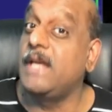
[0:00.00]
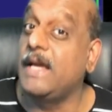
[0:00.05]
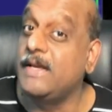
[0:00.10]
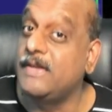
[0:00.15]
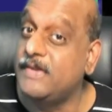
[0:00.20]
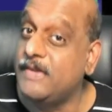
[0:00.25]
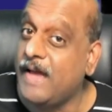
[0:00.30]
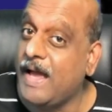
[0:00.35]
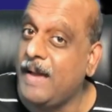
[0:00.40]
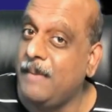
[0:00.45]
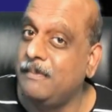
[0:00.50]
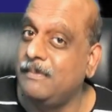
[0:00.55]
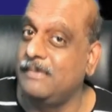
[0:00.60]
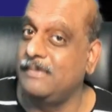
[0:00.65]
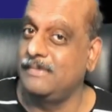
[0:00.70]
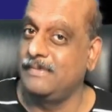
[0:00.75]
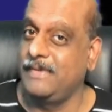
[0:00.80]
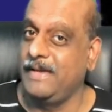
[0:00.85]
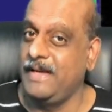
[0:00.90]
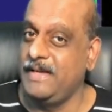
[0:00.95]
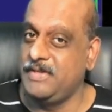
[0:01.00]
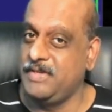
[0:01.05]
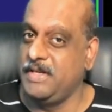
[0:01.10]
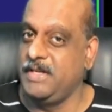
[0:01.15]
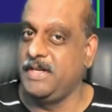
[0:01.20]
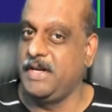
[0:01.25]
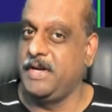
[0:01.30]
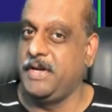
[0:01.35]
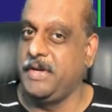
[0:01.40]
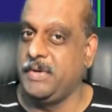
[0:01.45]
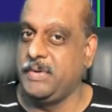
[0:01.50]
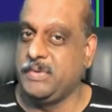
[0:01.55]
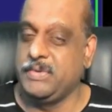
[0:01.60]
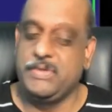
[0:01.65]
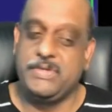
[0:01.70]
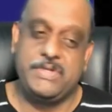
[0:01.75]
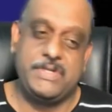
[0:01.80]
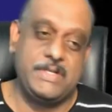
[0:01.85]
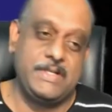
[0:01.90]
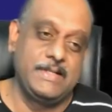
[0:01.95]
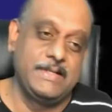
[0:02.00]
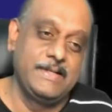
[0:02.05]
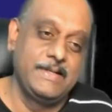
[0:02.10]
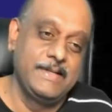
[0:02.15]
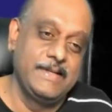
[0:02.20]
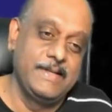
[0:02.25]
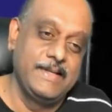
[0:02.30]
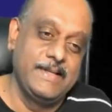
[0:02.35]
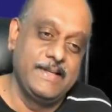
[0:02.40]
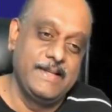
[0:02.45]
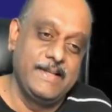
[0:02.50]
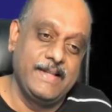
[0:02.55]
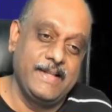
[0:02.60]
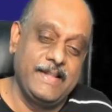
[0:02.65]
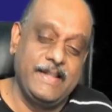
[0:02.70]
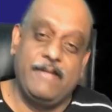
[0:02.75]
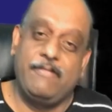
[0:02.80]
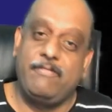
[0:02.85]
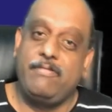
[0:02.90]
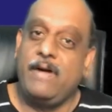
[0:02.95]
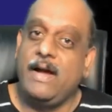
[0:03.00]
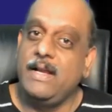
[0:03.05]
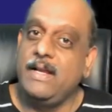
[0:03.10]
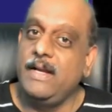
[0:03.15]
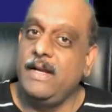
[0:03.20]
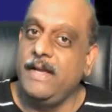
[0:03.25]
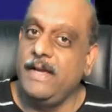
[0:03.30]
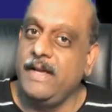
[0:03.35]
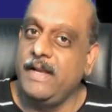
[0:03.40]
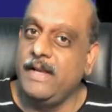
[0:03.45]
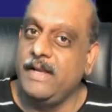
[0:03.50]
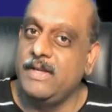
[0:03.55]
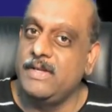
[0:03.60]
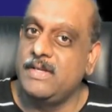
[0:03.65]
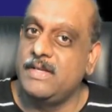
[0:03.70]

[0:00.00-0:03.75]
exam is introduced, the final year